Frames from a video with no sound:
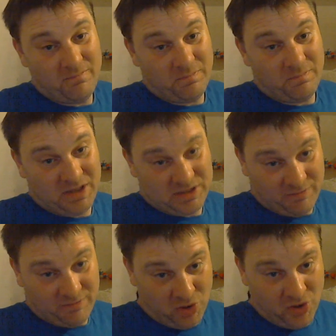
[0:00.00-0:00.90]
because
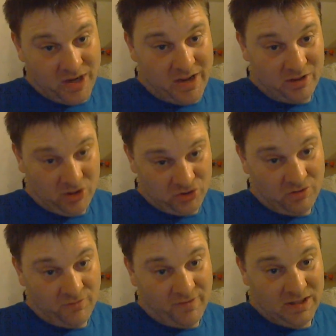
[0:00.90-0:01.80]
I've pointed out your
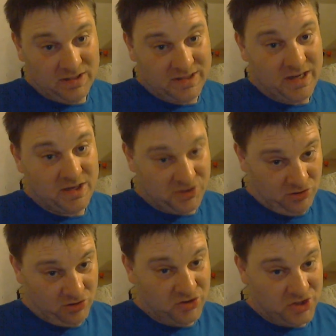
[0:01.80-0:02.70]
logical fallacy and you're
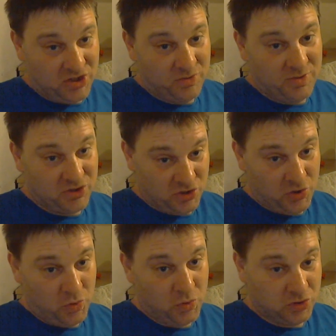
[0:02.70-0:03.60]
still continuing to
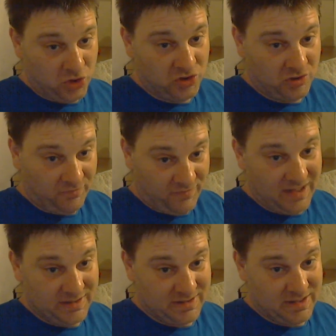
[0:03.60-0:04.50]
use logical
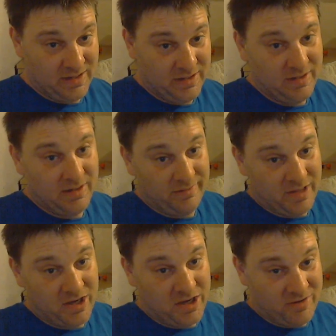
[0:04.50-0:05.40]
fallacy,
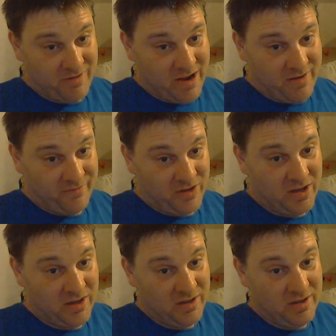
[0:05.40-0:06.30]
then you're
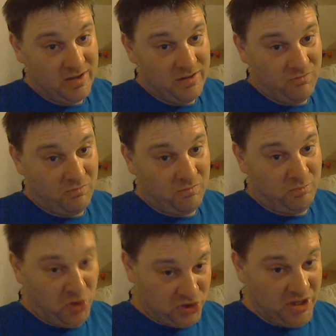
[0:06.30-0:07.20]
either
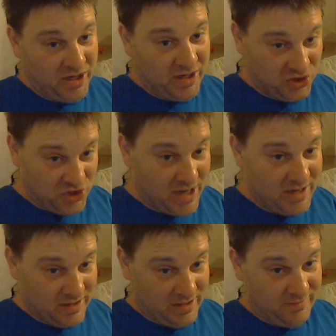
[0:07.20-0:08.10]
pushing an
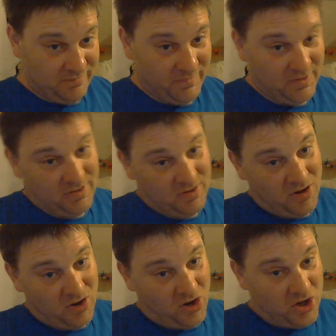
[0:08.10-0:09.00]
agenda
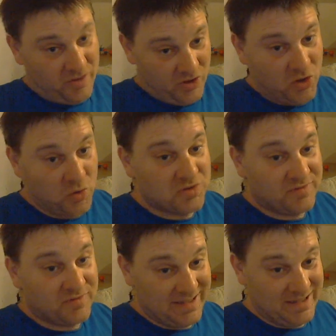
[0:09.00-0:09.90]
or you're a
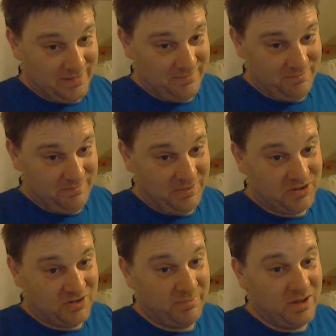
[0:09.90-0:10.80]
useful idiot
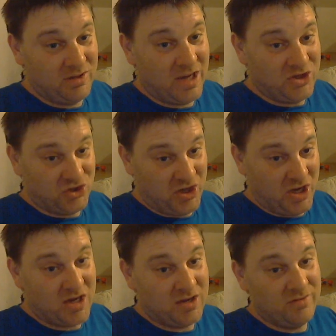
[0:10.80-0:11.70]
because you're being
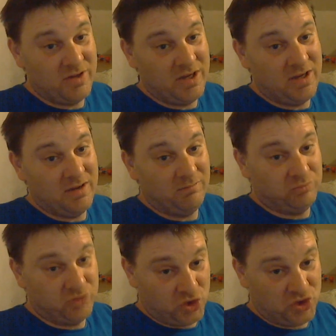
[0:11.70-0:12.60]
educated in the
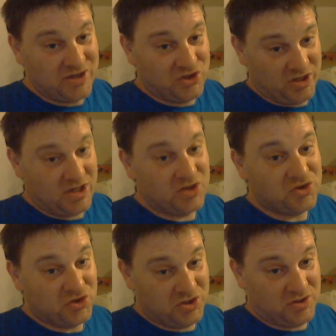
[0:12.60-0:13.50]
Prussian
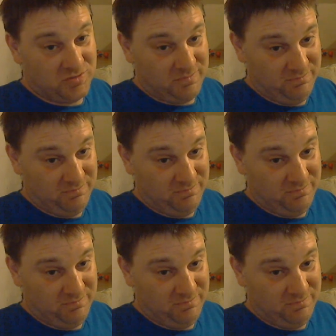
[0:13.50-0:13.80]
education system,